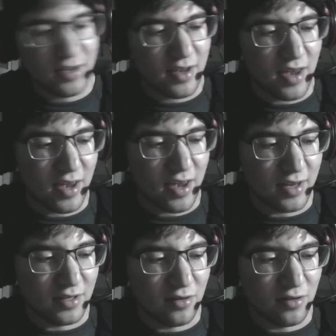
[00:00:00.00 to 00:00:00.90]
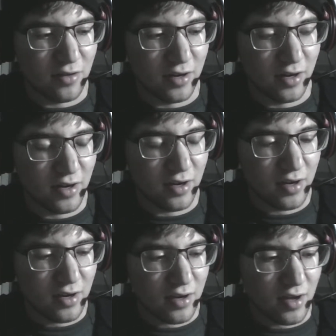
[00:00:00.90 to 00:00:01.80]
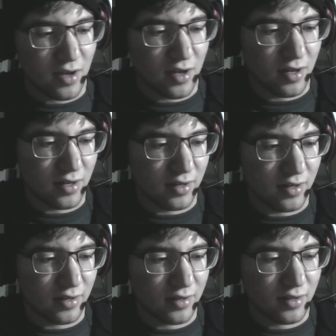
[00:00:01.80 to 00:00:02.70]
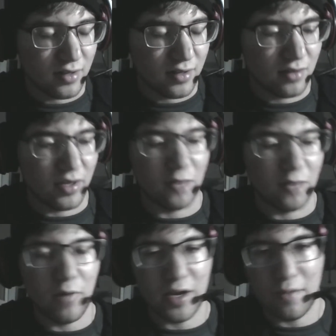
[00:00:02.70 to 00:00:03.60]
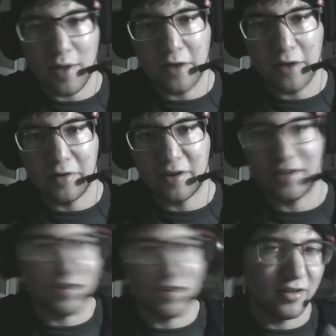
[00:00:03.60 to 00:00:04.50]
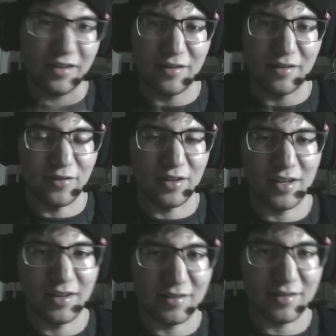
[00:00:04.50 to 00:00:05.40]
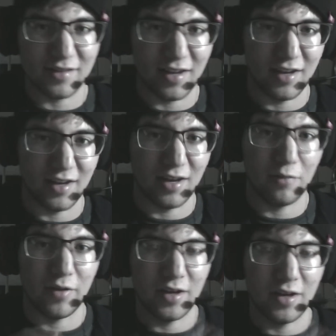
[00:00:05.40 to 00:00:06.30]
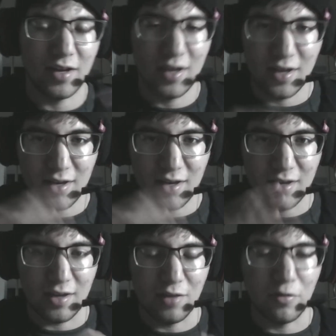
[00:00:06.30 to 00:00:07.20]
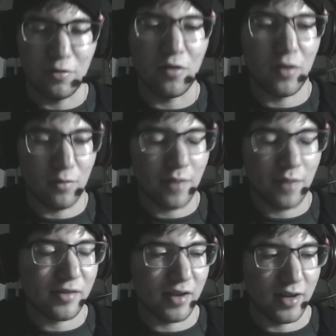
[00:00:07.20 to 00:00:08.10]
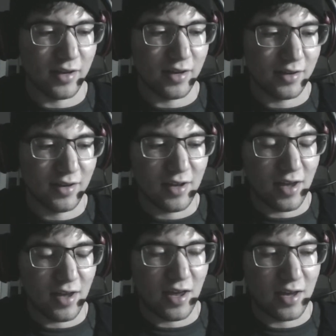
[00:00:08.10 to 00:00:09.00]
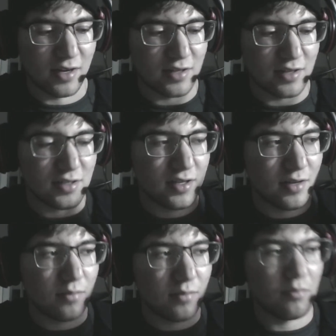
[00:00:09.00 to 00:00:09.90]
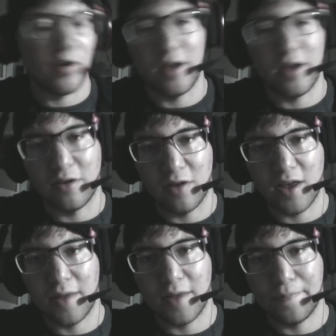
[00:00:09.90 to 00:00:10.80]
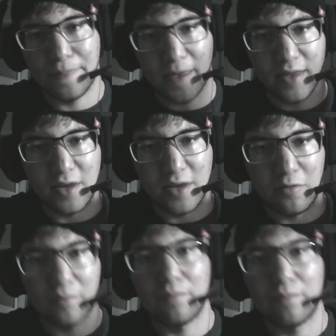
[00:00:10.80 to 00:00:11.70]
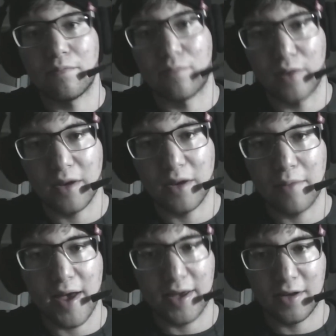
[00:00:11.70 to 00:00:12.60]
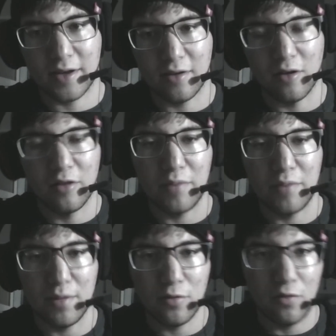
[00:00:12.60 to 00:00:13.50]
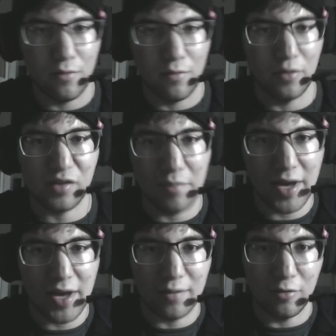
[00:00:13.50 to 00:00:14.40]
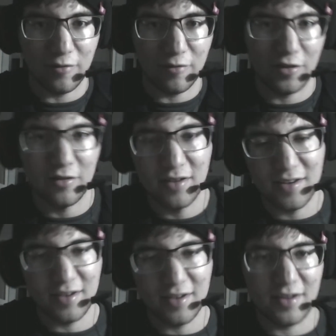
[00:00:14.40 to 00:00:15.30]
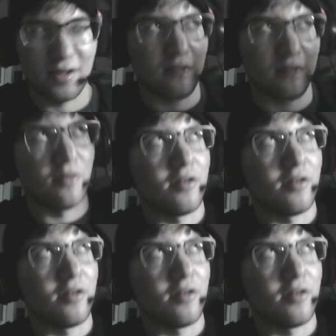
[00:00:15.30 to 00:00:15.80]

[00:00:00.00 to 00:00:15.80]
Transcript: and your uh, like wake up hours and all these different things, and it would you would go on a website and put in your name, and then it would bring back all the people who are most compatible with you, uh, ordered